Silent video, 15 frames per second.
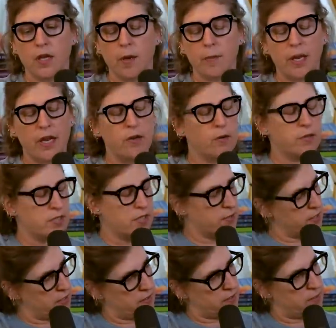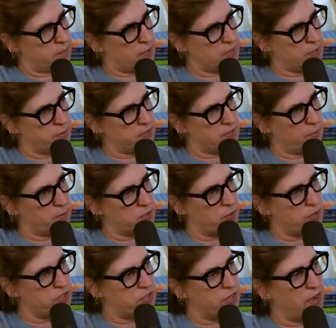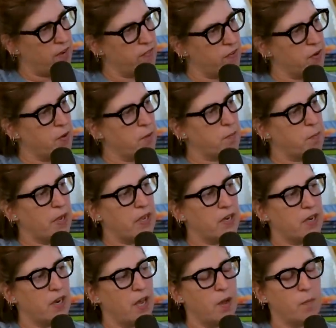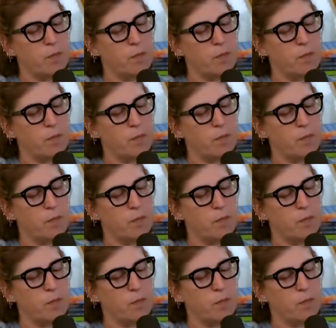I mean, I know it sounds like possibly the dumbest question ever, but no.